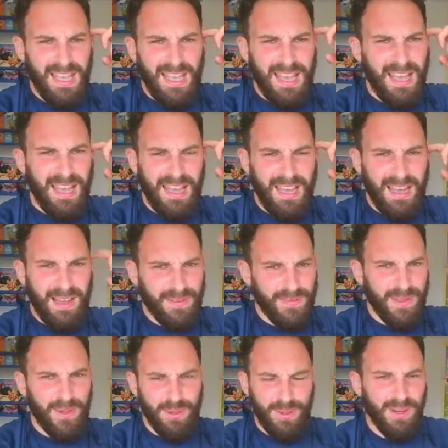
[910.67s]
I
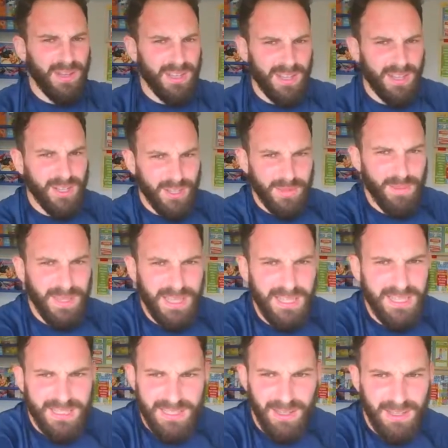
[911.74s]
feel like I could be
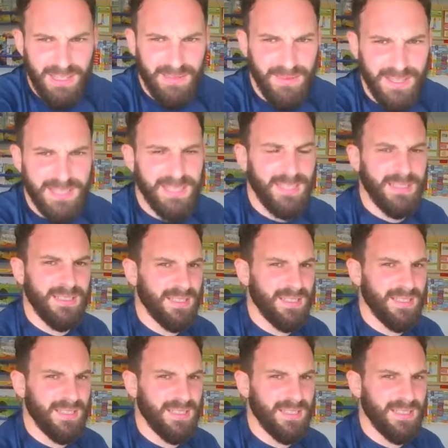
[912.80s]
slightly fitter,